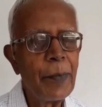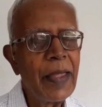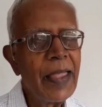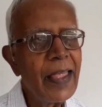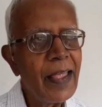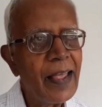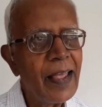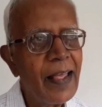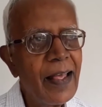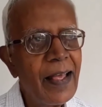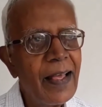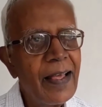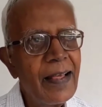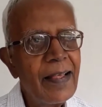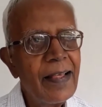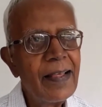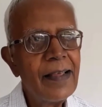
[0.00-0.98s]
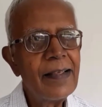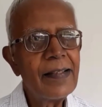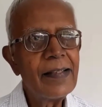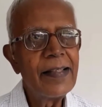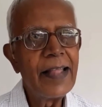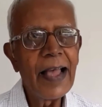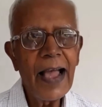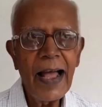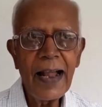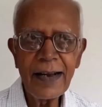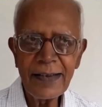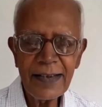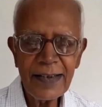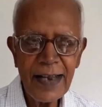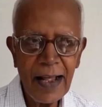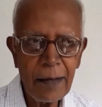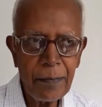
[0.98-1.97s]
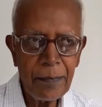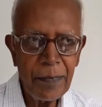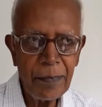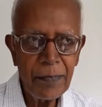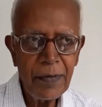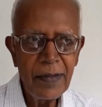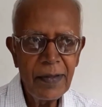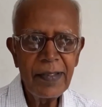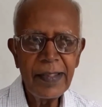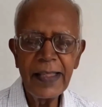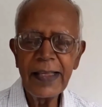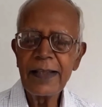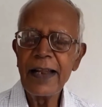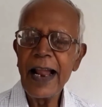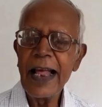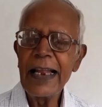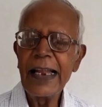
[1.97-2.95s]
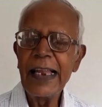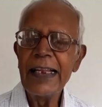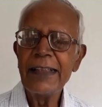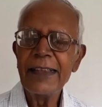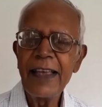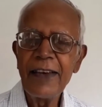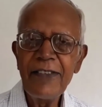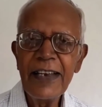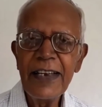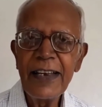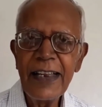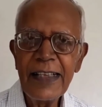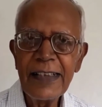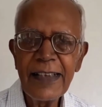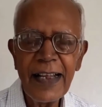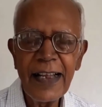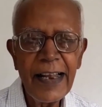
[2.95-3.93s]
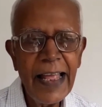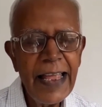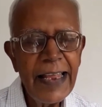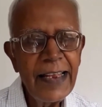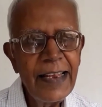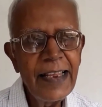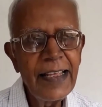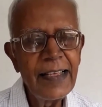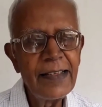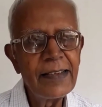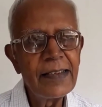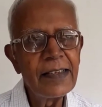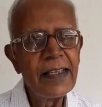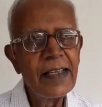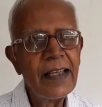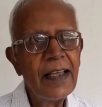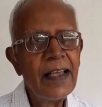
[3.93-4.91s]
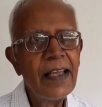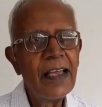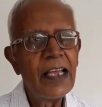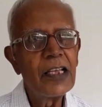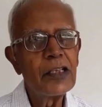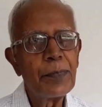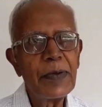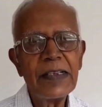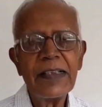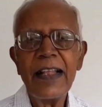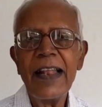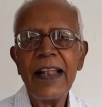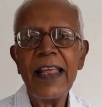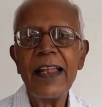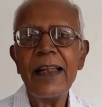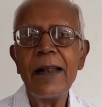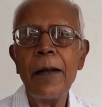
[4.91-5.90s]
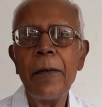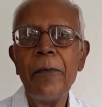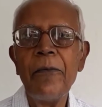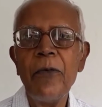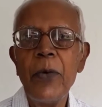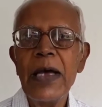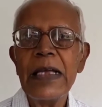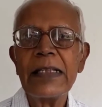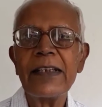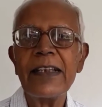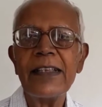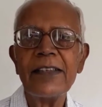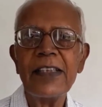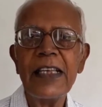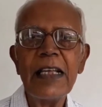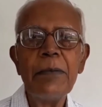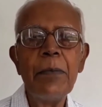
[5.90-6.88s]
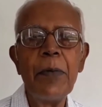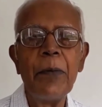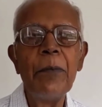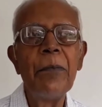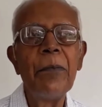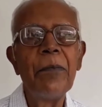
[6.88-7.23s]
me they had started in the 1970s and 80s, especially in West Singhbhum.